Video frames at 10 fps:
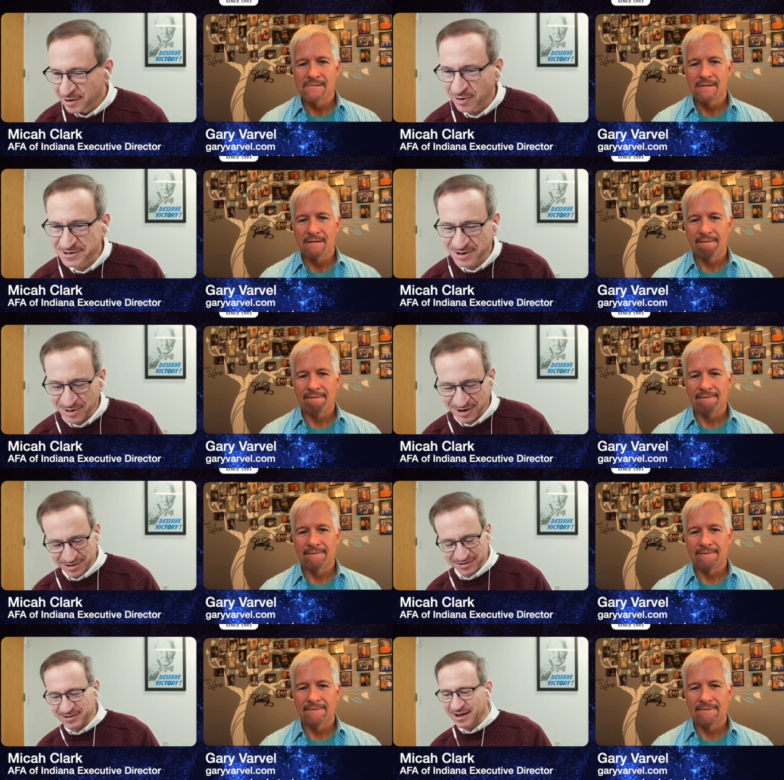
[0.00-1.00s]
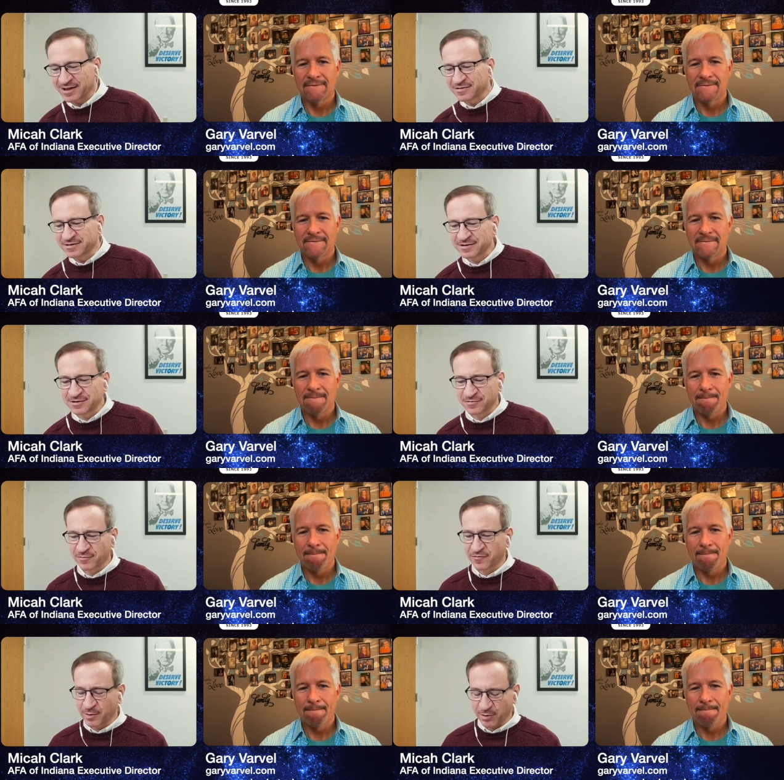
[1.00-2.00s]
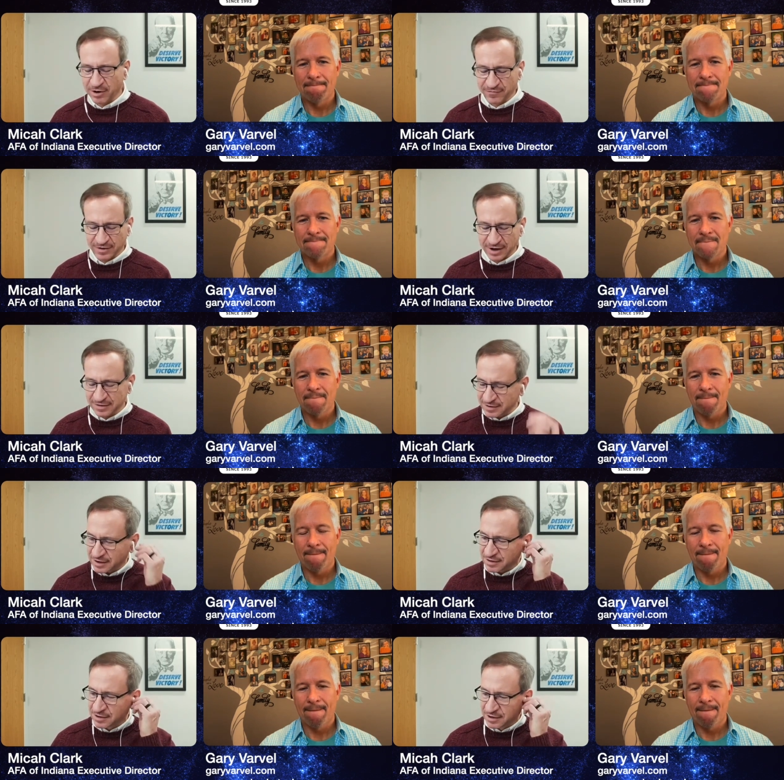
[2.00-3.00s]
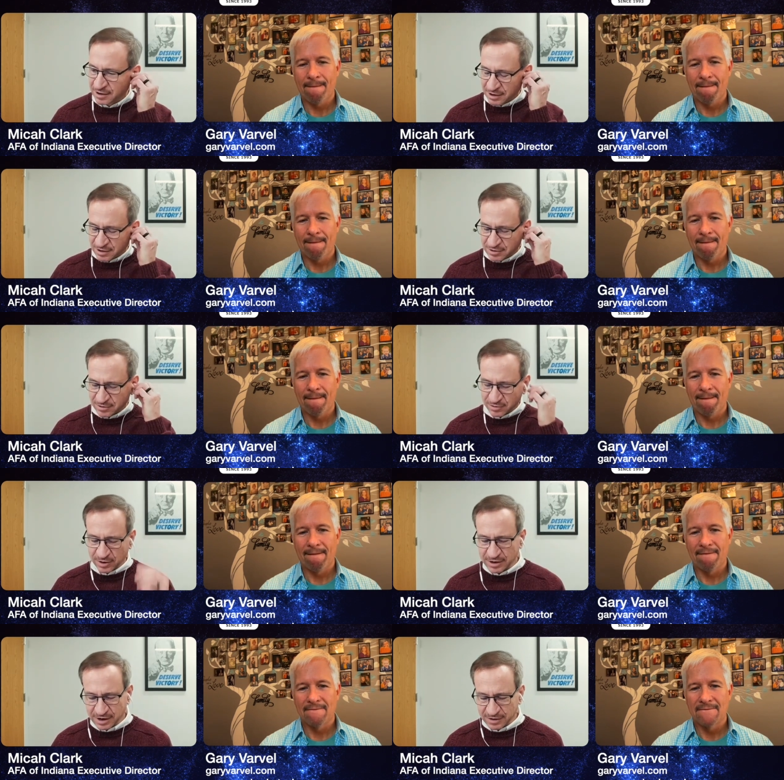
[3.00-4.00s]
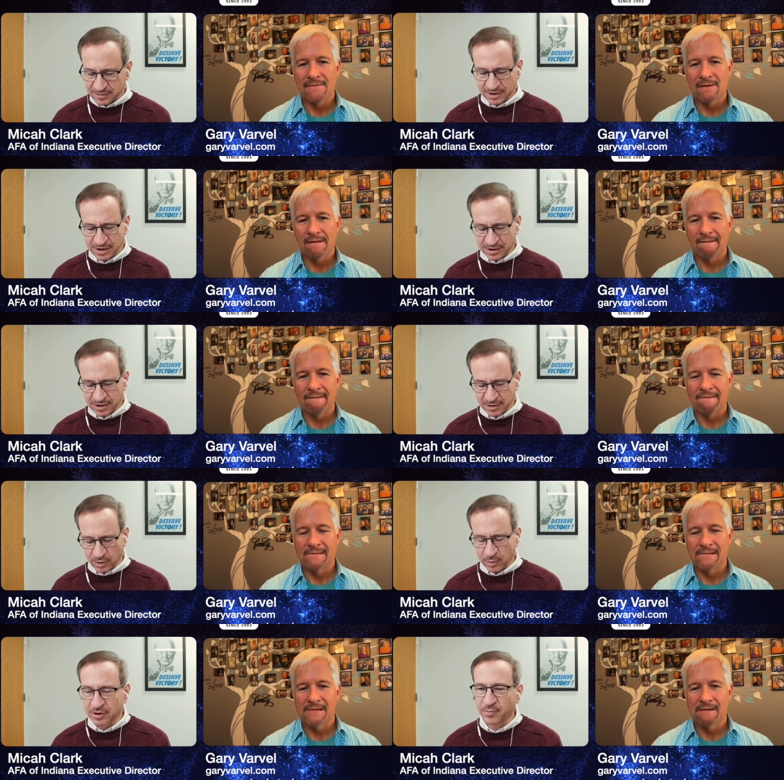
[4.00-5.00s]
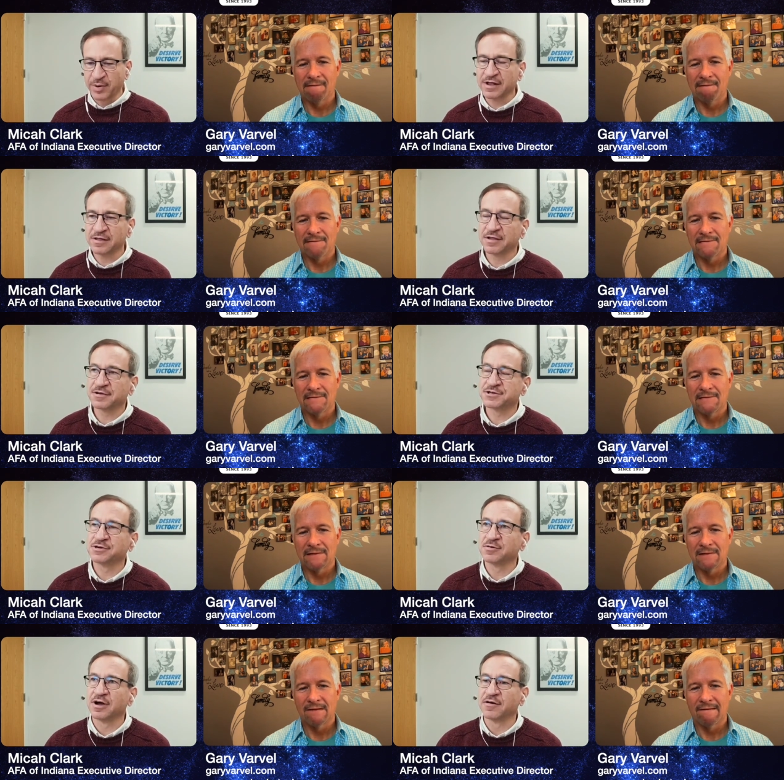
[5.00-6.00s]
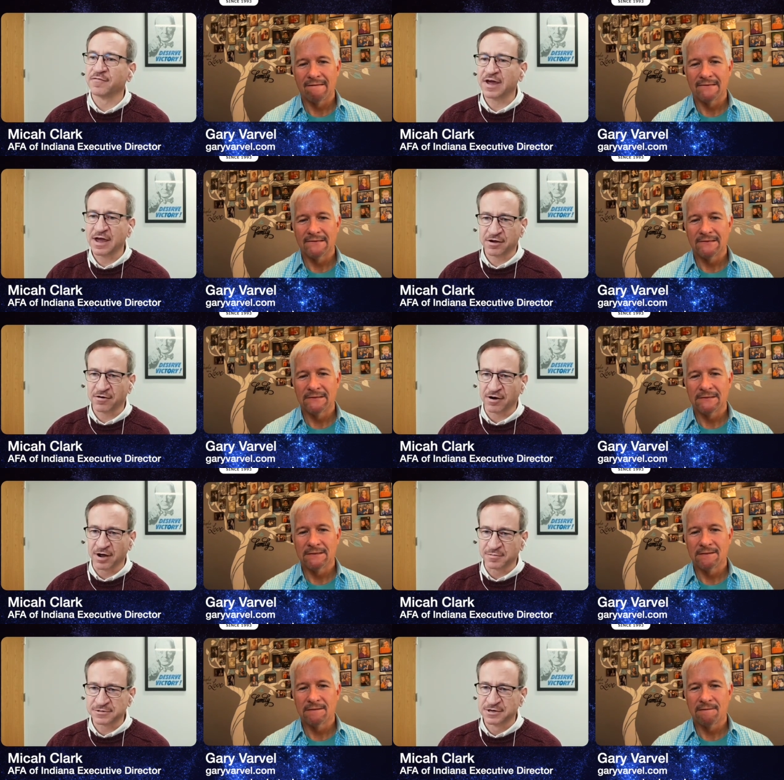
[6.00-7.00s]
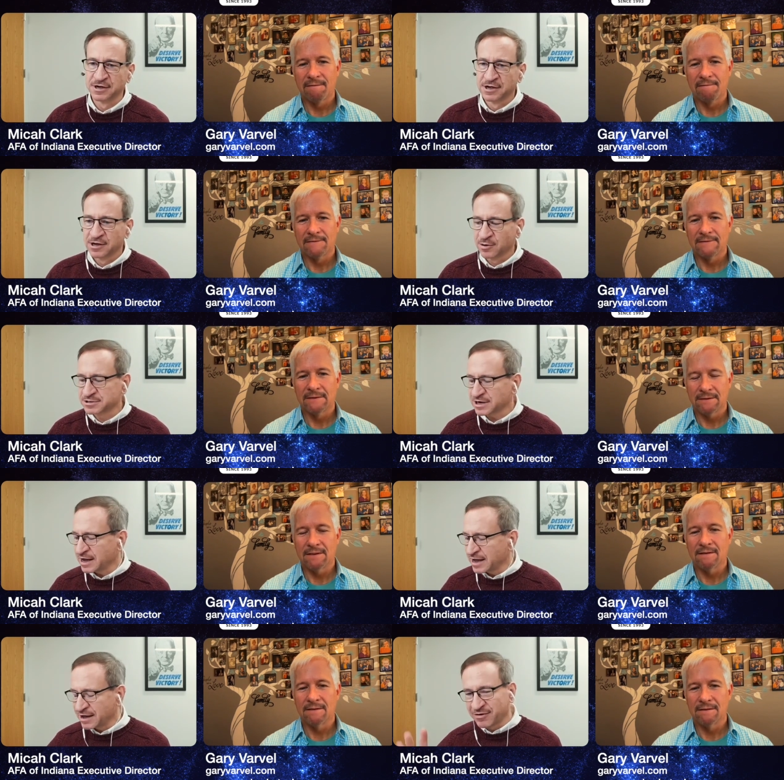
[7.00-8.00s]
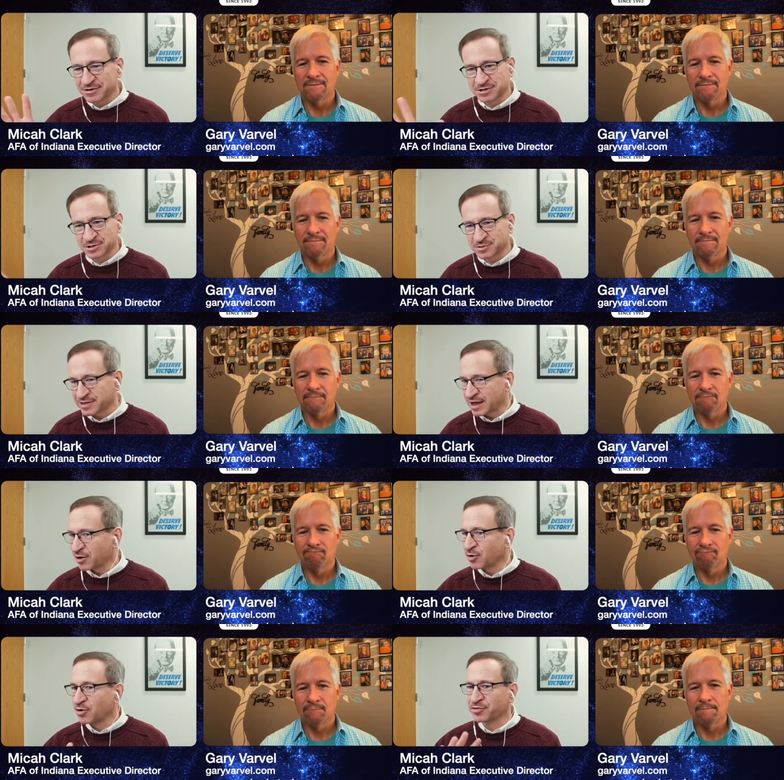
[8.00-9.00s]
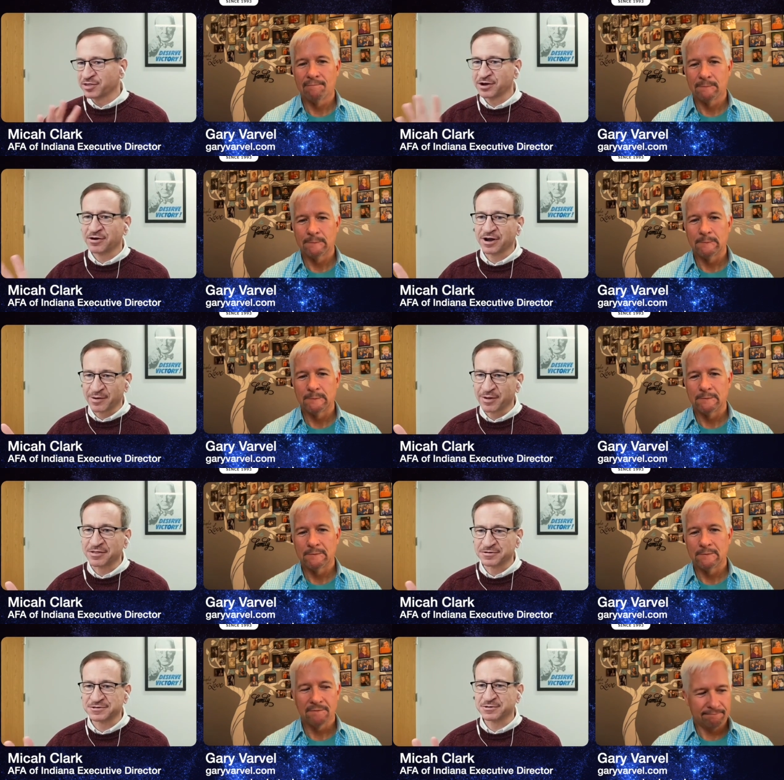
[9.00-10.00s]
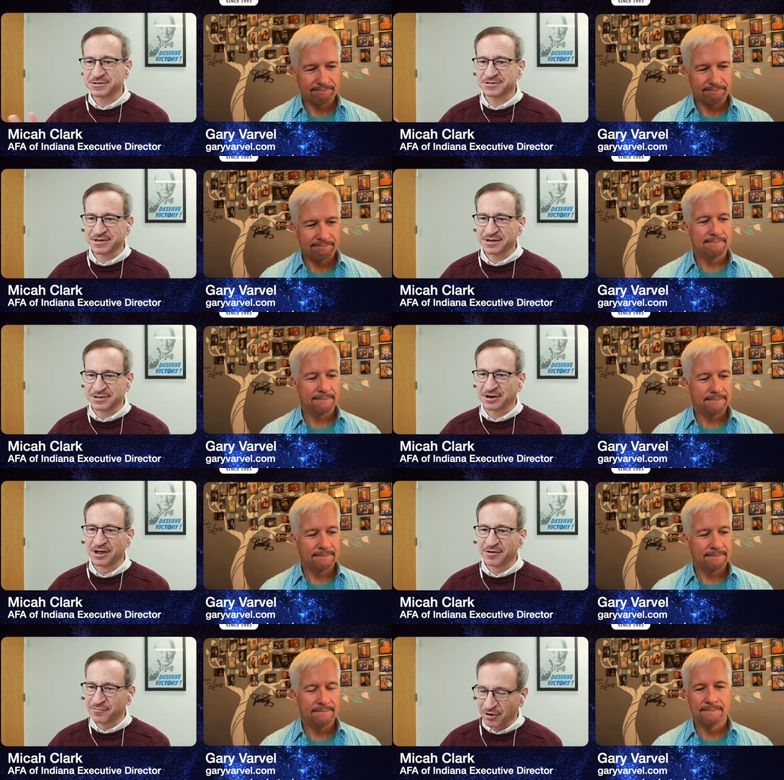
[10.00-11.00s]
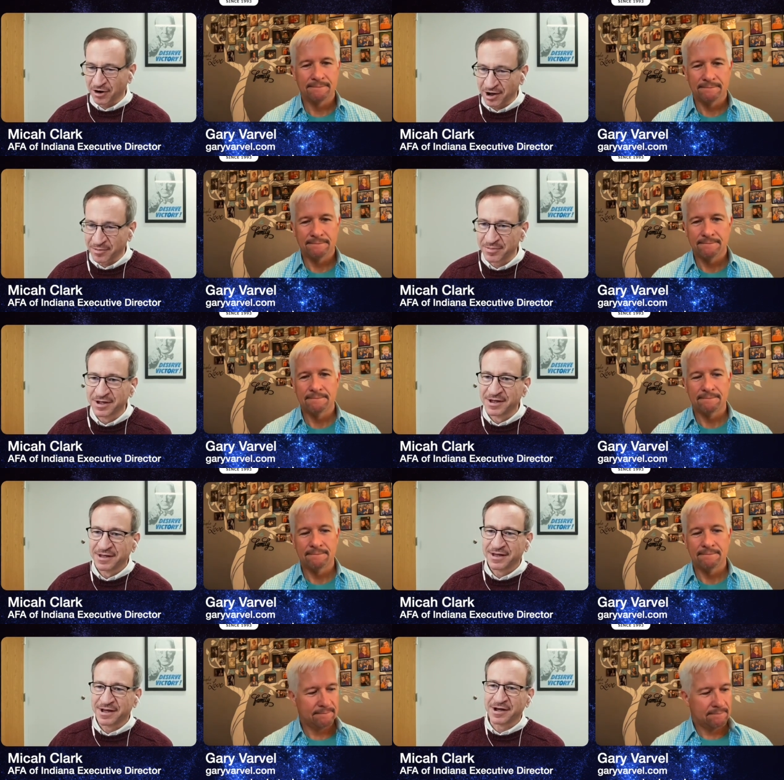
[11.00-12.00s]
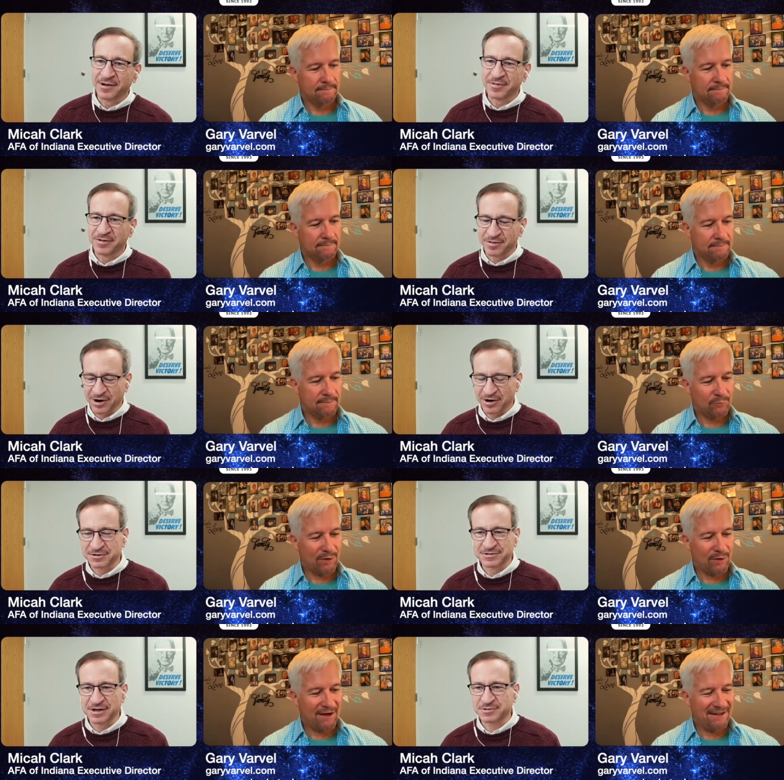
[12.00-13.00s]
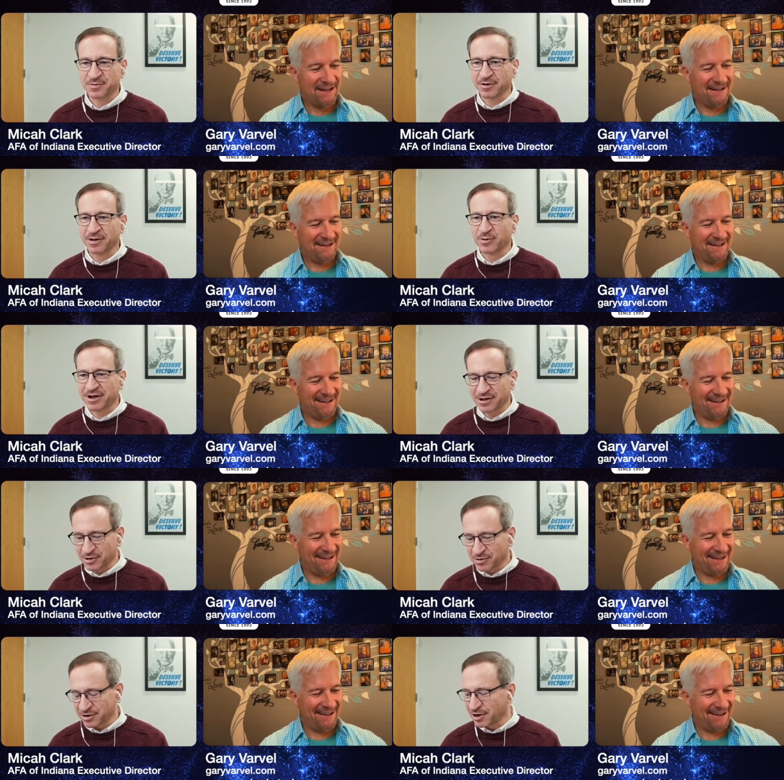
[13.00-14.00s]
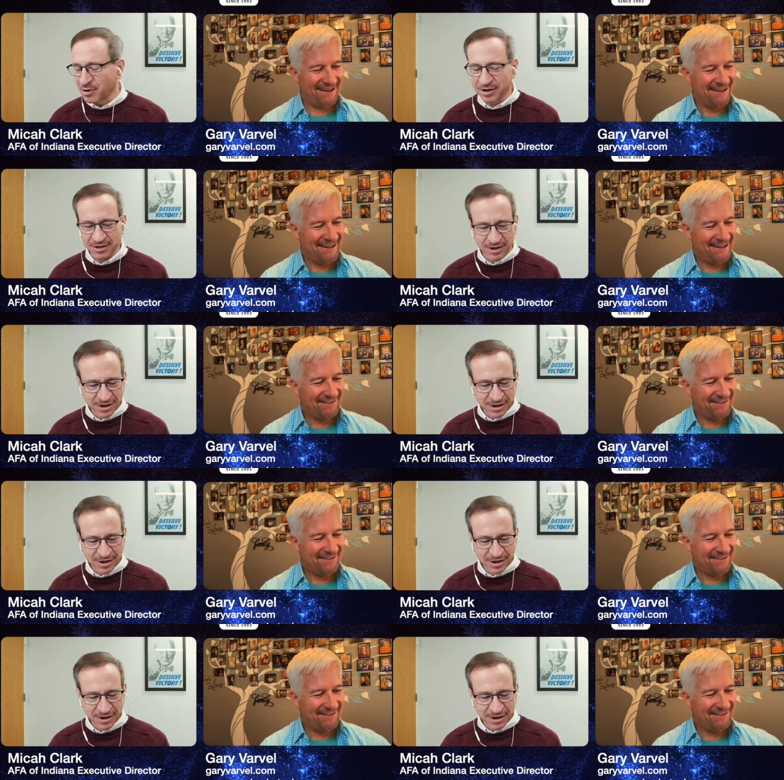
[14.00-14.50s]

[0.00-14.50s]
Speaker 1: what's going on at the State House. This is from February of 19 to 2019, and we were debating the issue of hate crimes, which I have issues with that whole theory. I mean, there's no such thing as a love crime. Um, you know, the heart is desperately wicked. Who can know it?